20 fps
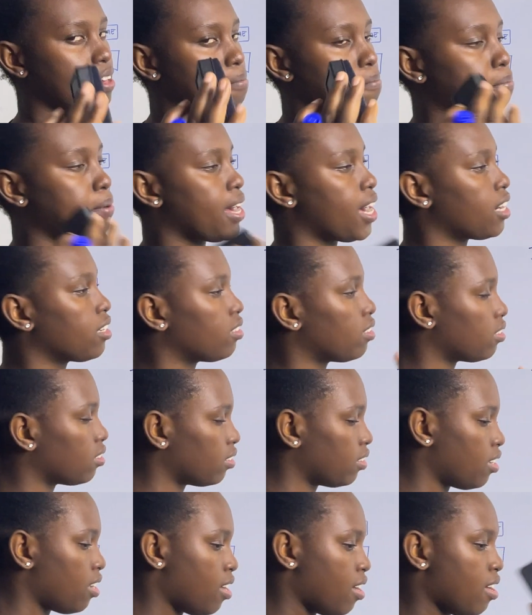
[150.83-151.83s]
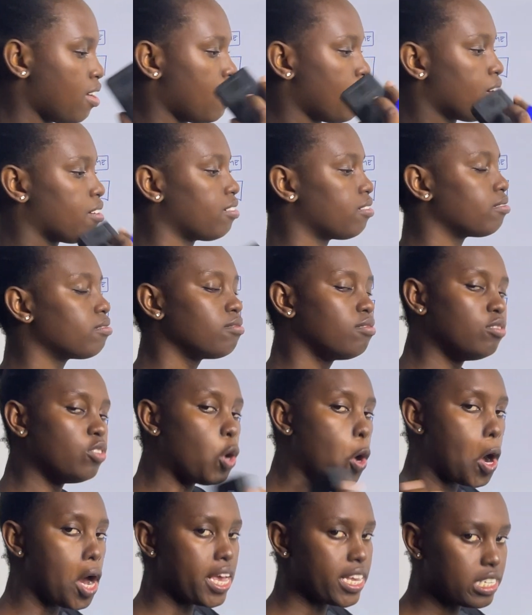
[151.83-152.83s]
back
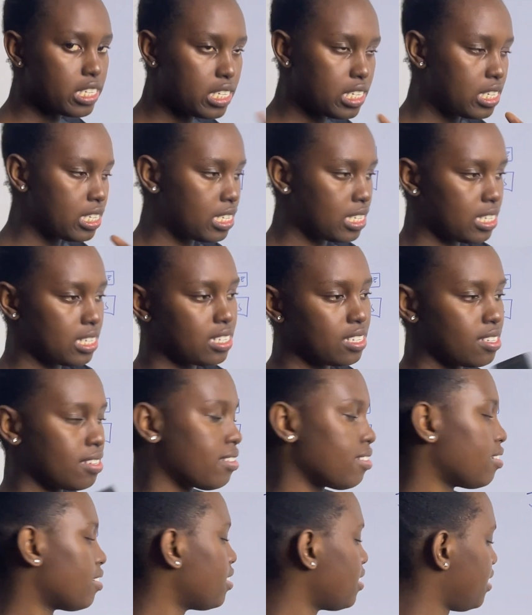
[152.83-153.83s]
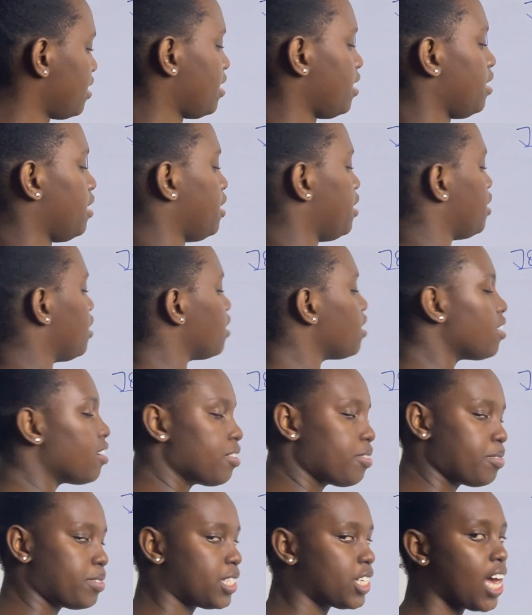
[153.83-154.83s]
noise.
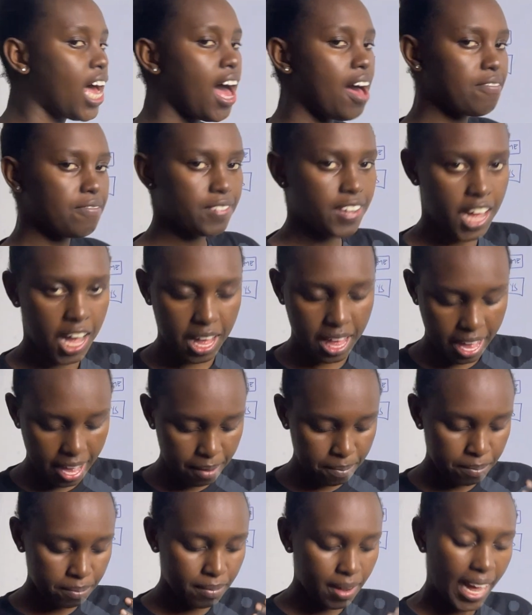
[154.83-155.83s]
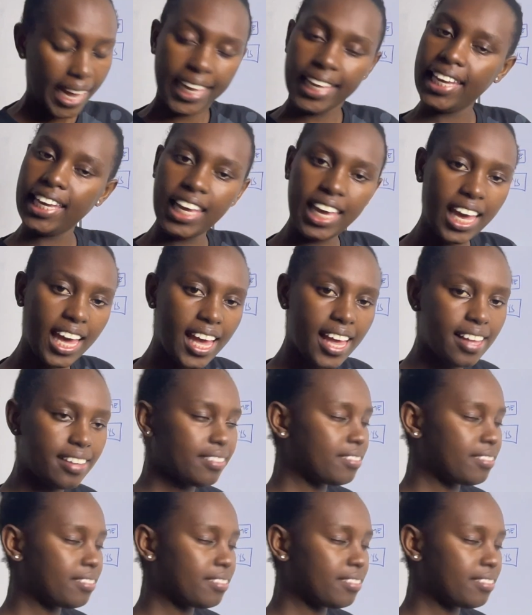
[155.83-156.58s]
We don't have mic here.